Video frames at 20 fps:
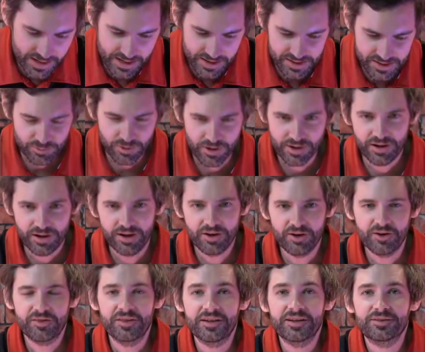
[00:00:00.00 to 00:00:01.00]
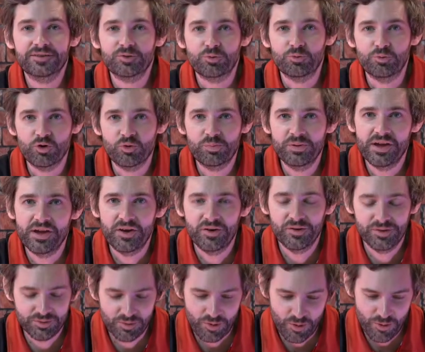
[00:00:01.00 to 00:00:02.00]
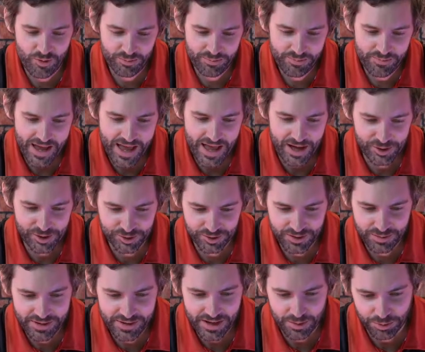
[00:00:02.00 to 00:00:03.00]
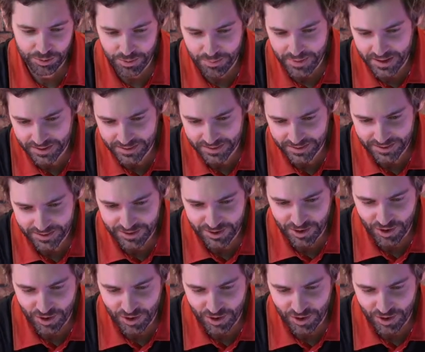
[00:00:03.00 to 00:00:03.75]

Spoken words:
Now, this one I don't think is a real piano, so I won't actually be able to make